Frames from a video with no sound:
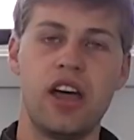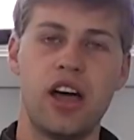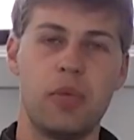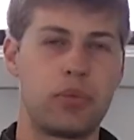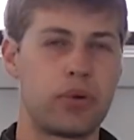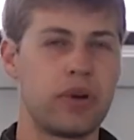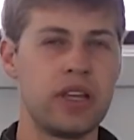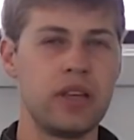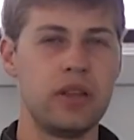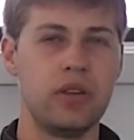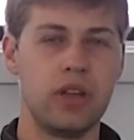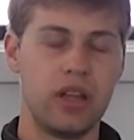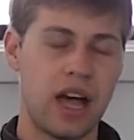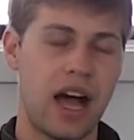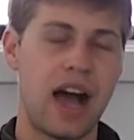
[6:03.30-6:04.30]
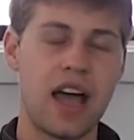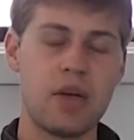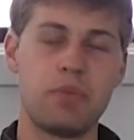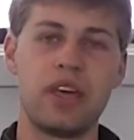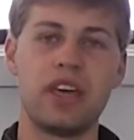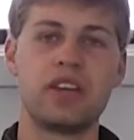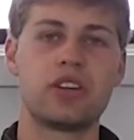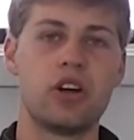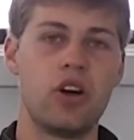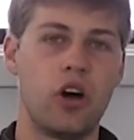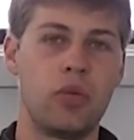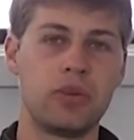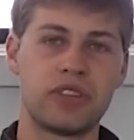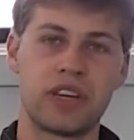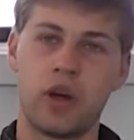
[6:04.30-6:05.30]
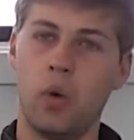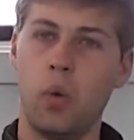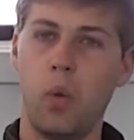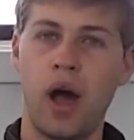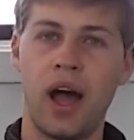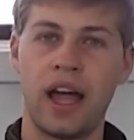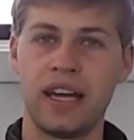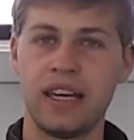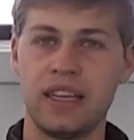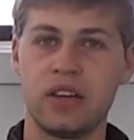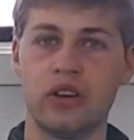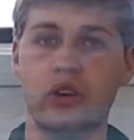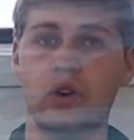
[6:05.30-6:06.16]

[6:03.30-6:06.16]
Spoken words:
a pretty high pitch, almost like a whining